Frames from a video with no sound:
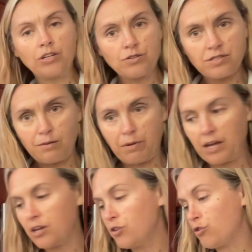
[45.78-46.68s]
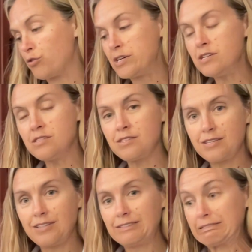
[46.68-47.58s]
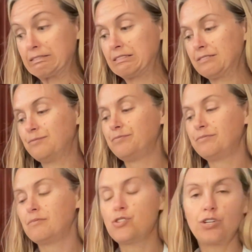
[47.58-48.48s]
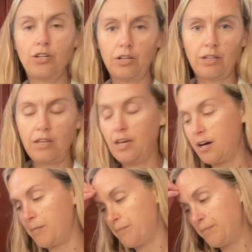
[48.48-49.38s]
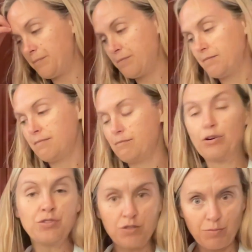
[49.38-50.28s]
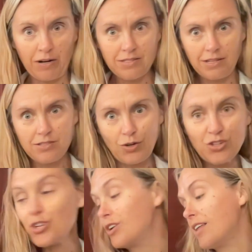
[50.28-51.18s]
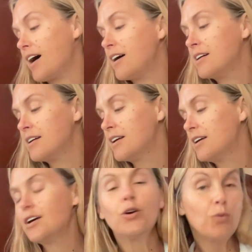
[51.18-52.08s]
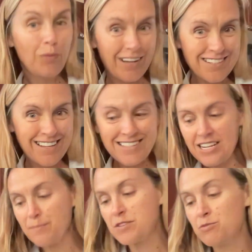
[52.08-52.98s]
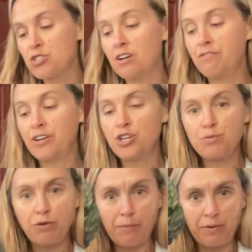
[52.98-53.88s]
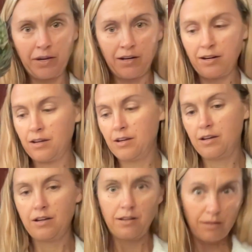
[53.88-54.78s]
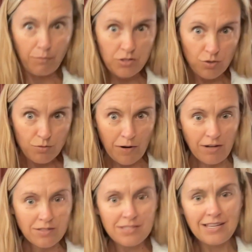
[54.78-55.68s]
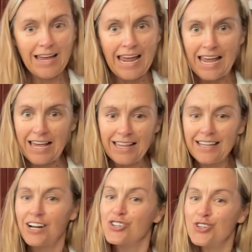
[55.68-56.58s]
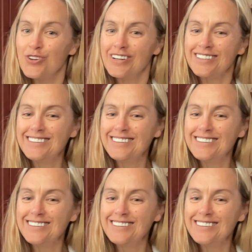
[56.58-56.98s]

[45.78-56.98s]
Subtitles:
to use the bacon grease to cook the Brussels sprouts in. So I'll show you that when we get to that step. So I'm just going to finish prepping the Brussels sprouts and then I'll show you.